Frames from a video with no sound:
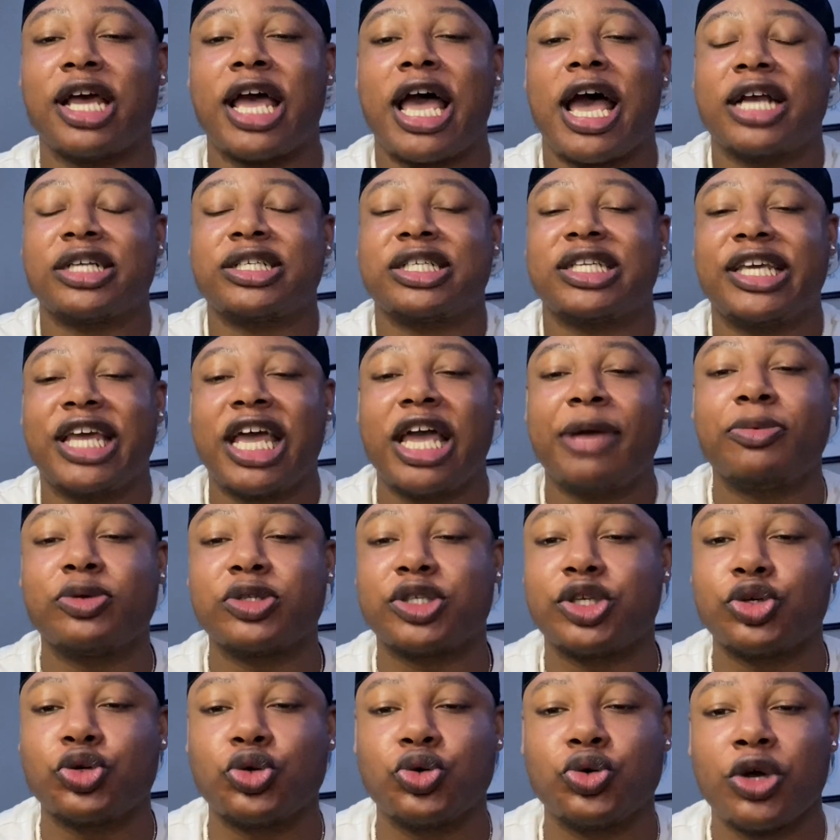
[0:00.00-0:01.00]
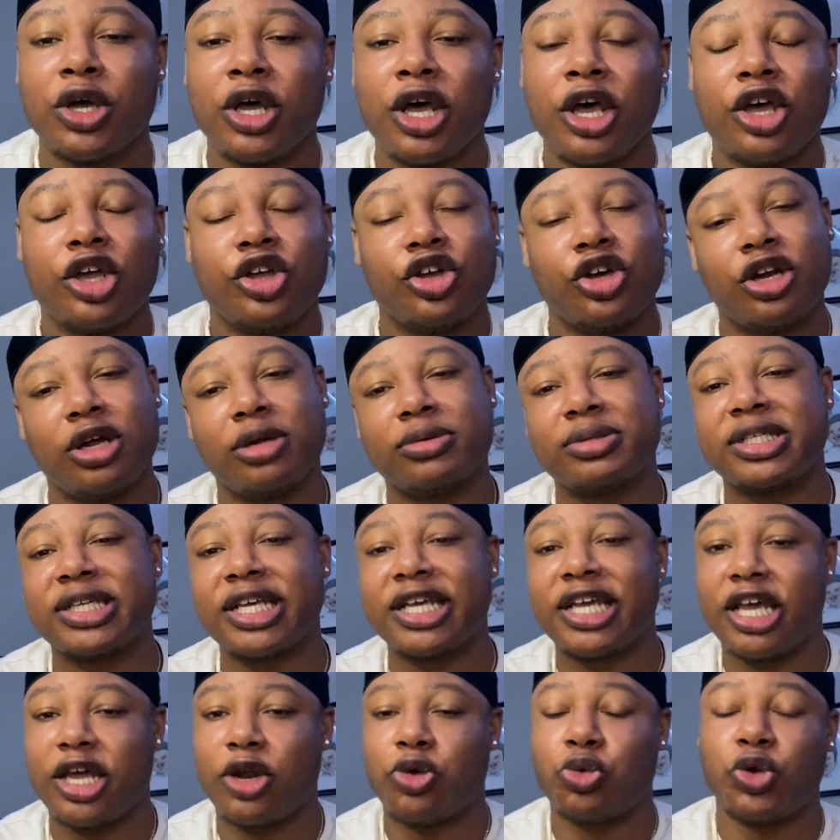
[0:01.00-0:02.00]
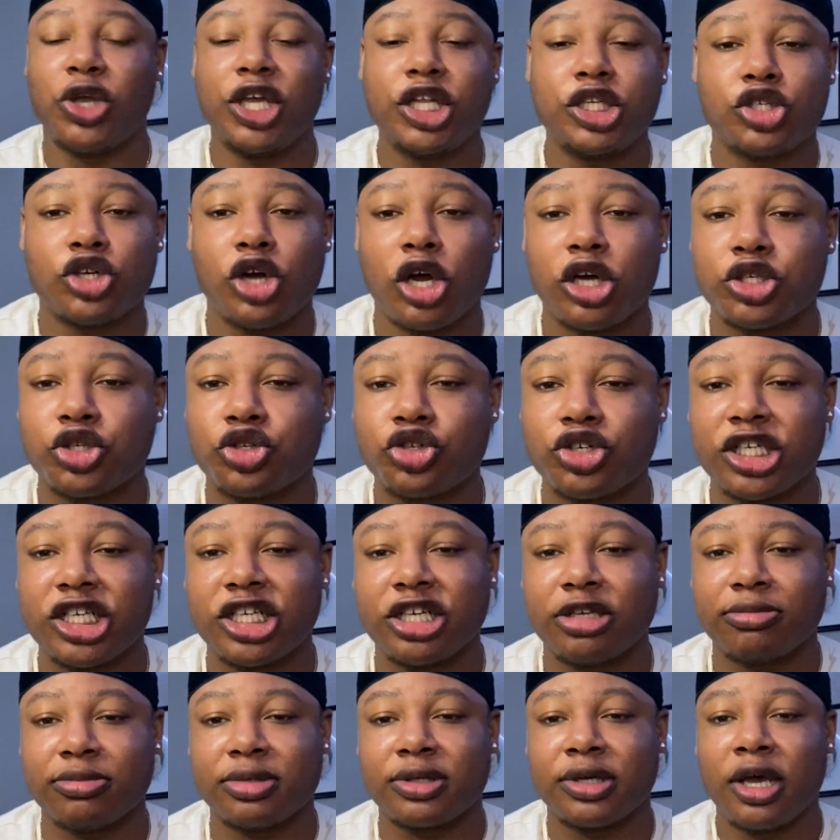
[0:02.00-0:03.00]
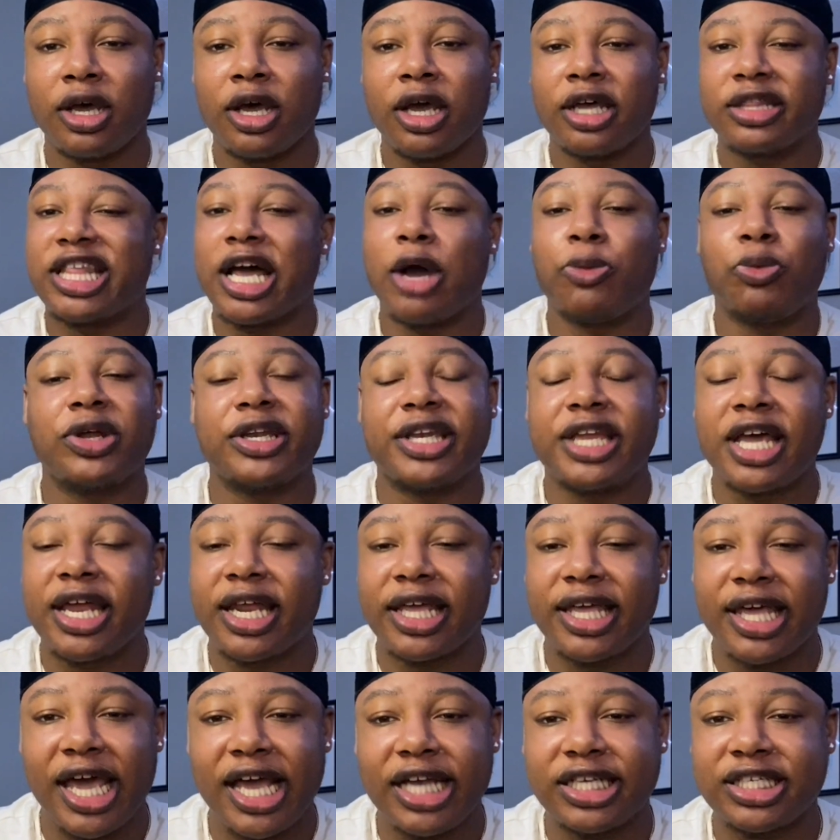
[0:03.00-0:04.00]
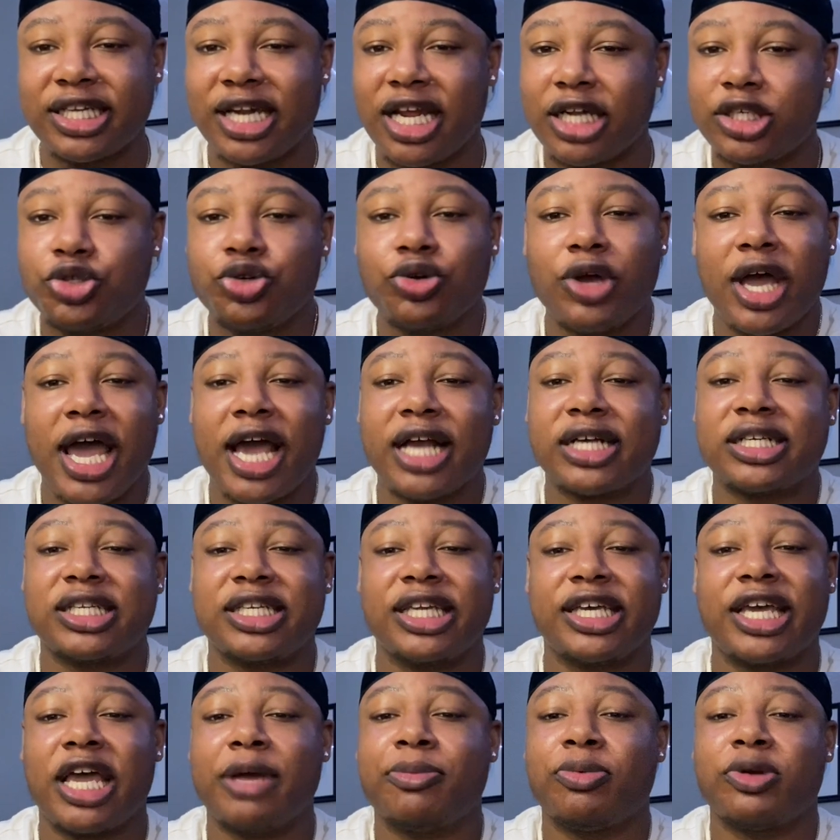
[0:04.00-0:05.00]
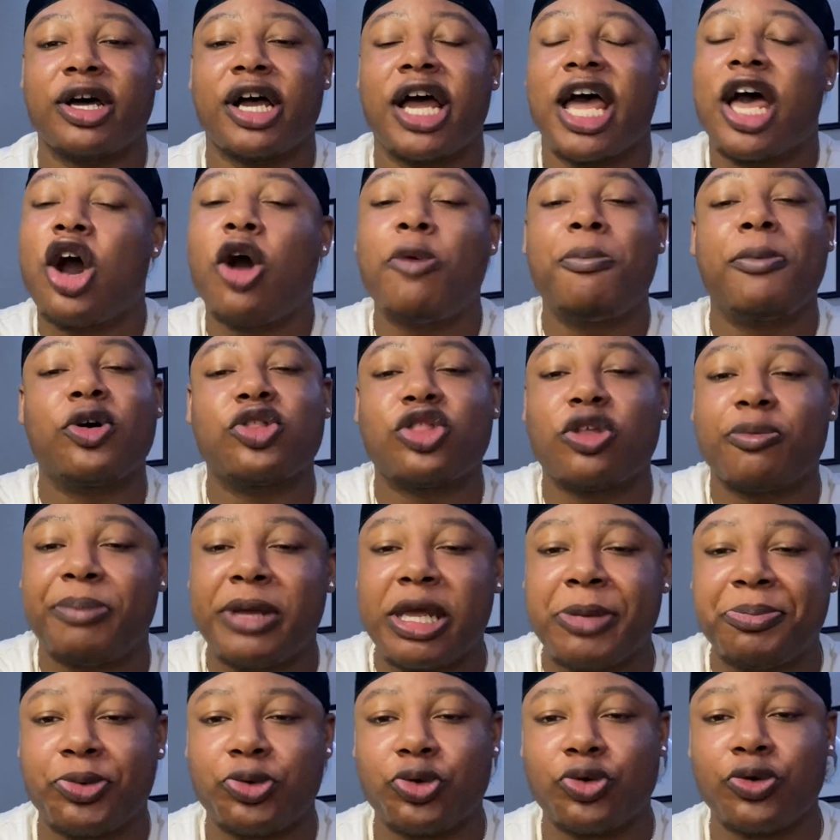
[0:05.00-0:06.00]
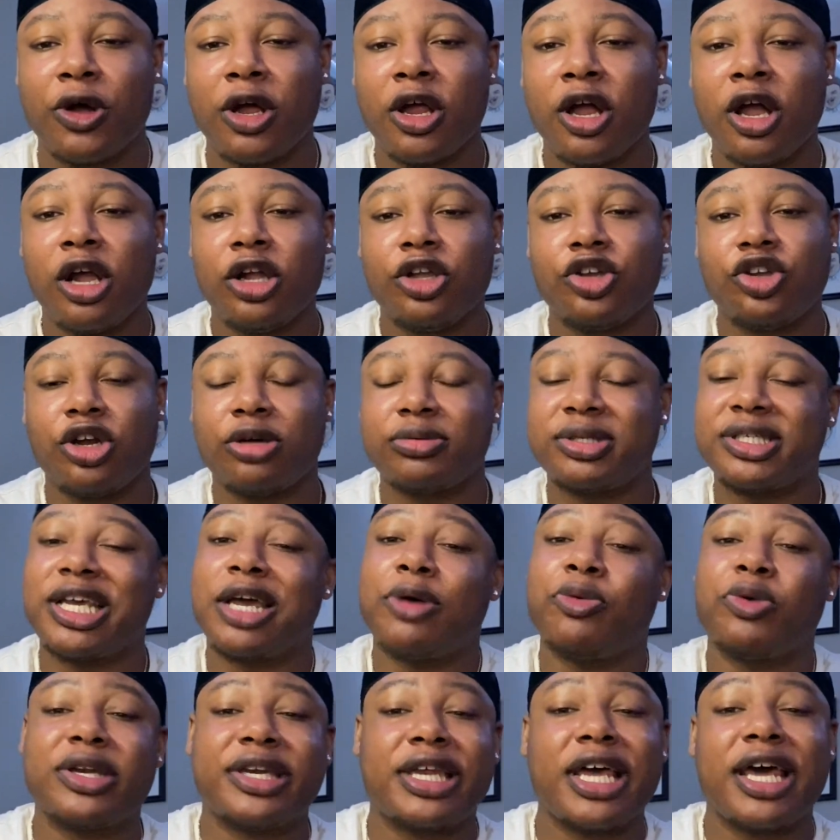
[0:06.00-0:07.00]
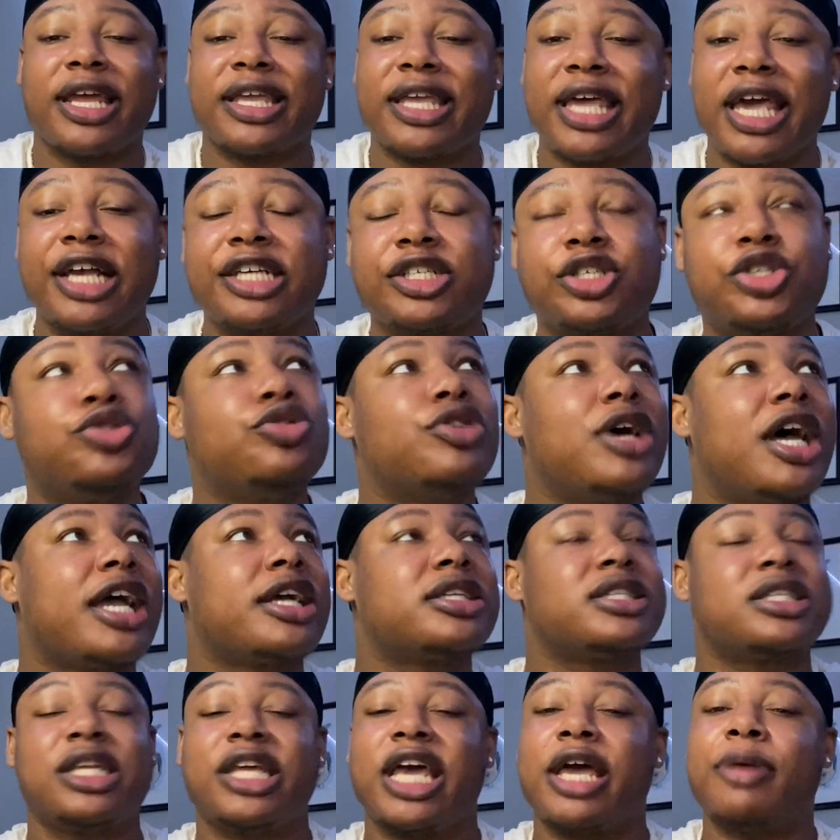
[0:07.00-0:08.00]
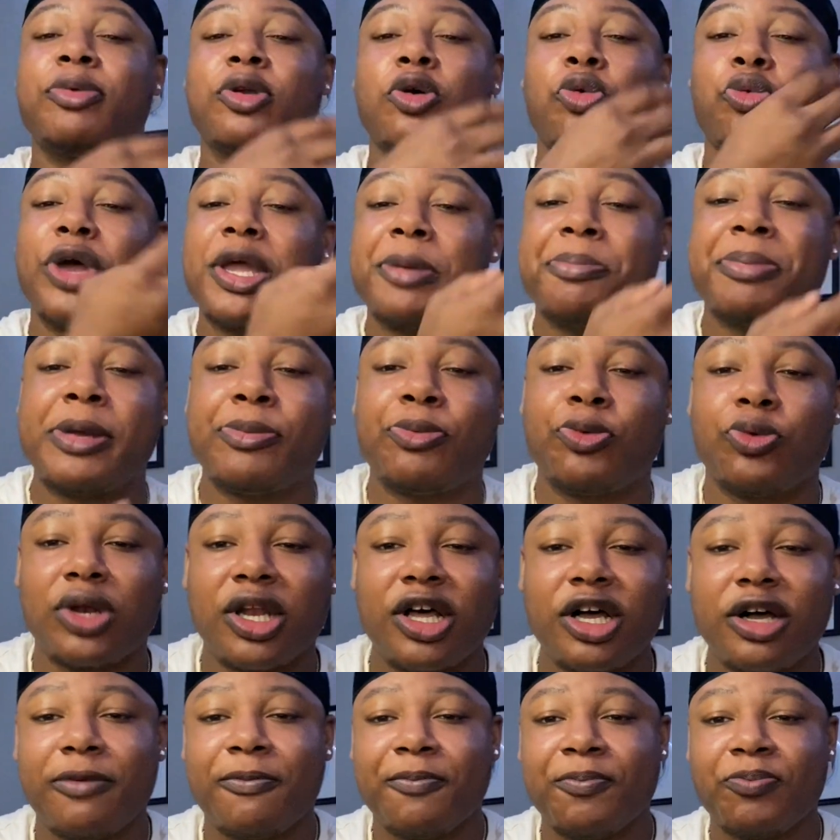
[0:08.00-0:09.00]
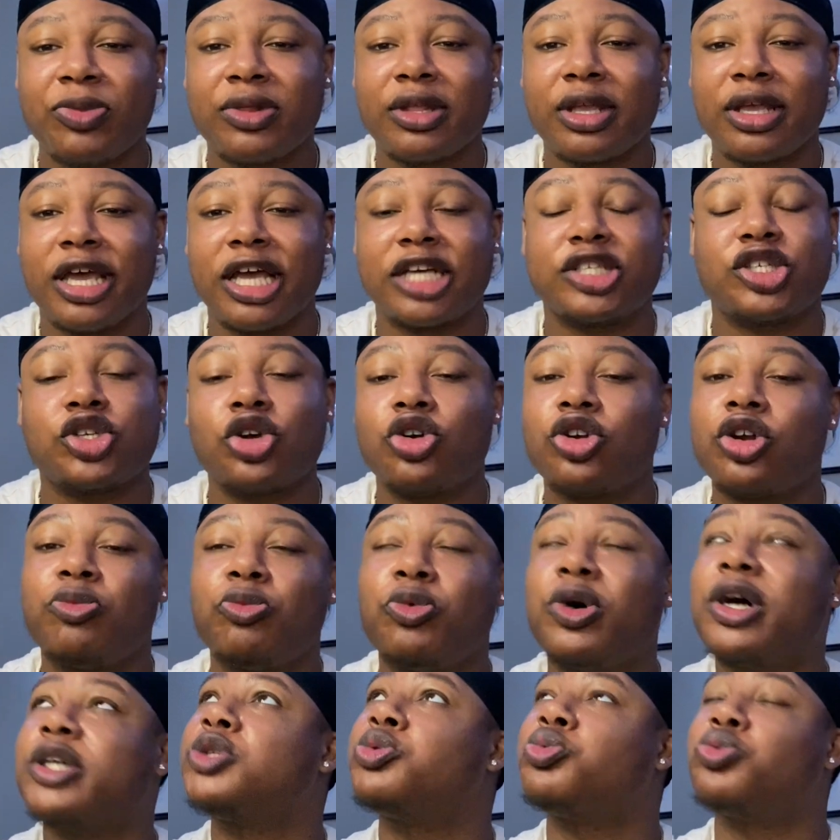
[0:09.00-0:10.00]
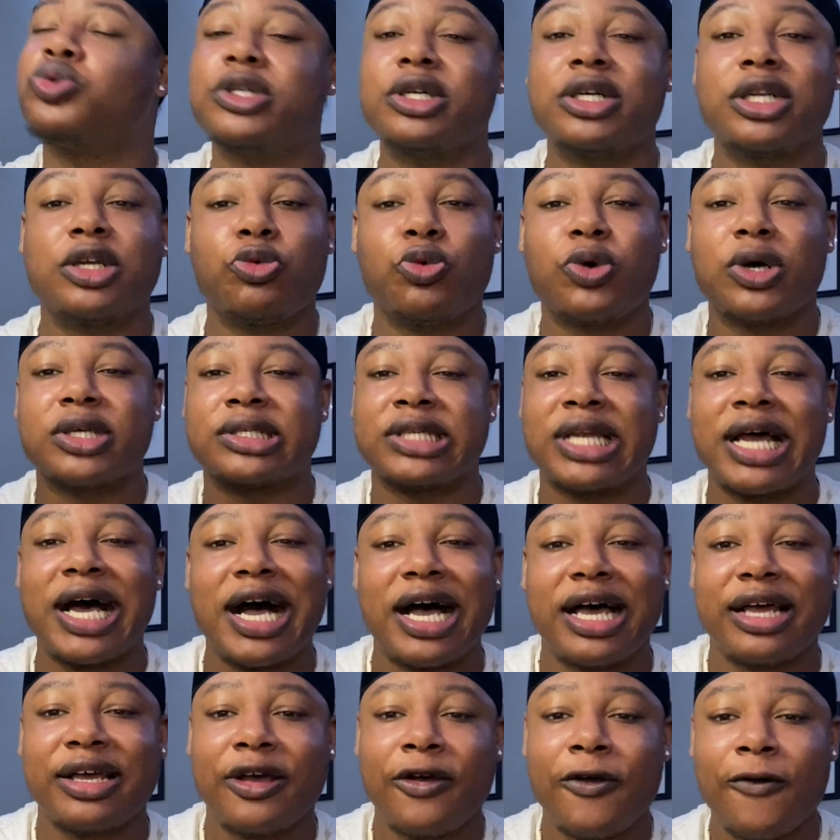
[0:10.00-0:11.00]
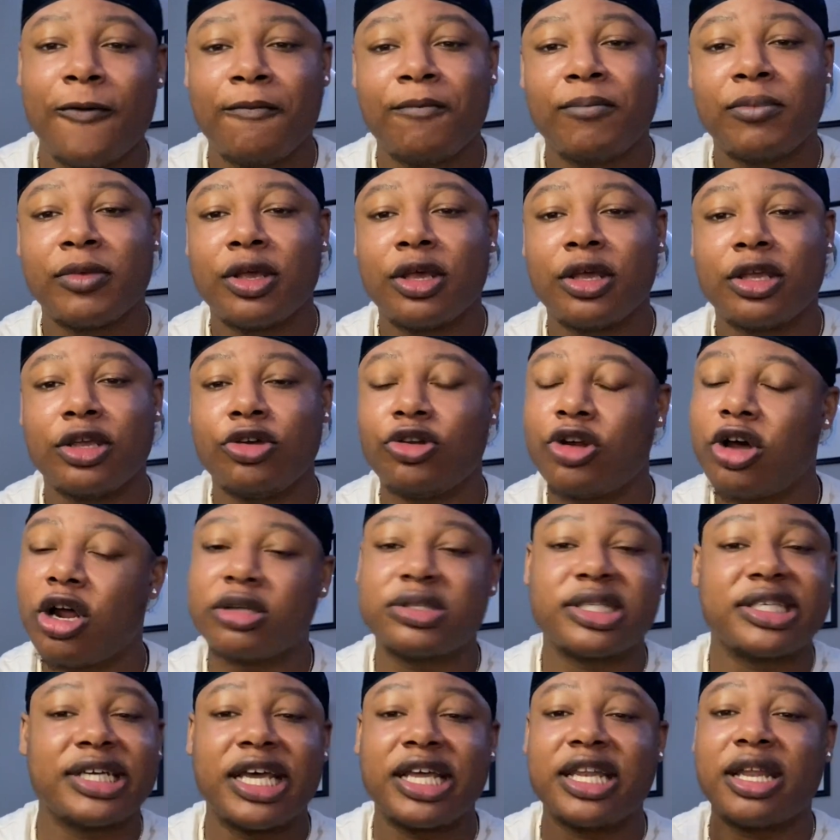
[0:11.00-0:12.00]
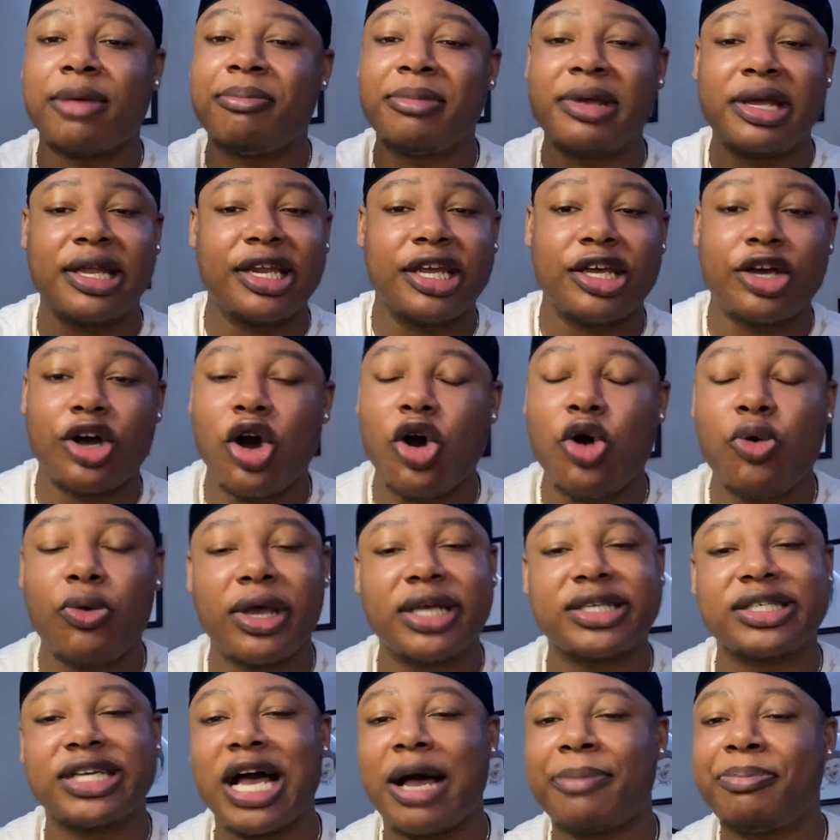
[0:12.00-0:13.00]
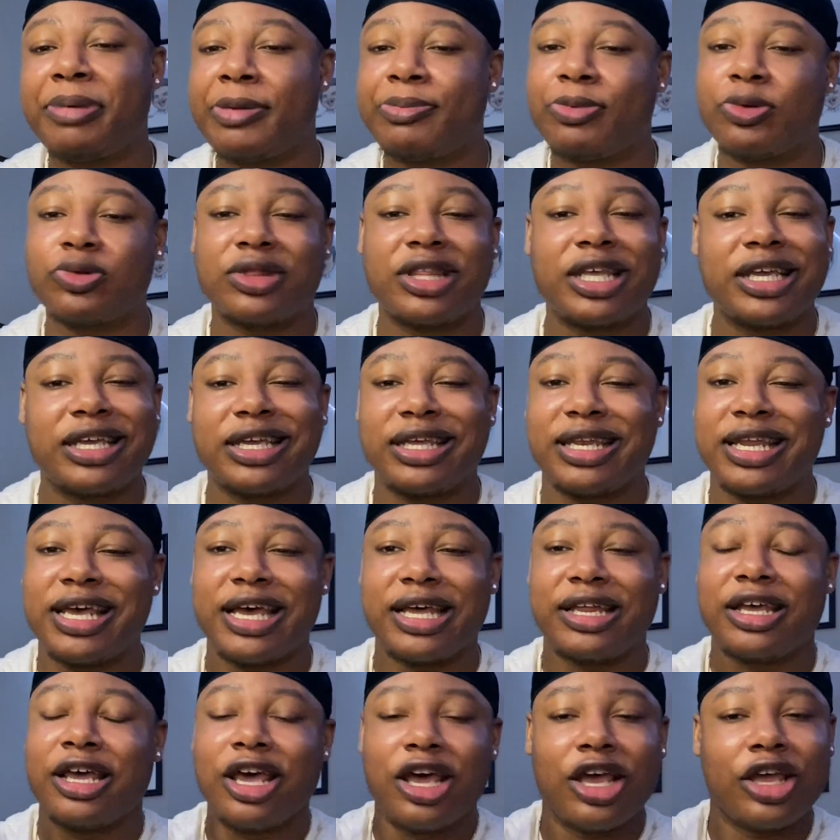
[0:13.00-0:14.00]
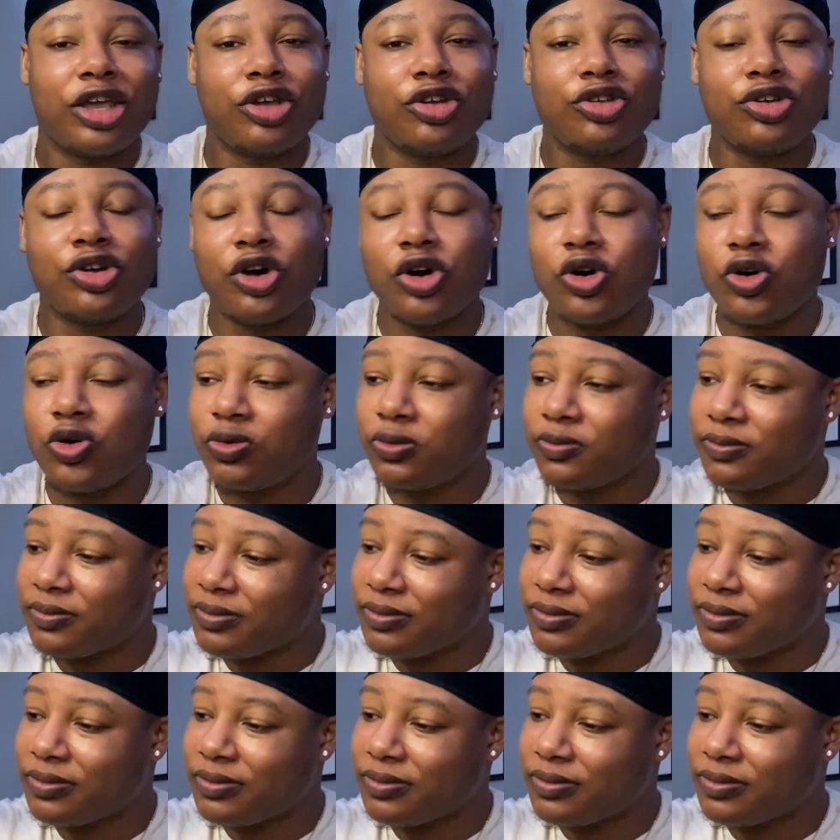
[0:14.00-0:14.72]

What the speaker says: actually able to, you know what I'm saying, reach y'all's dreams. That with dedication, that you're actually able to help other people. You know what I'm saying? With dedication, you're actually able to wake people up and show them what's real and what's not. You know what I'm saying? The media always got people thinking that, you know,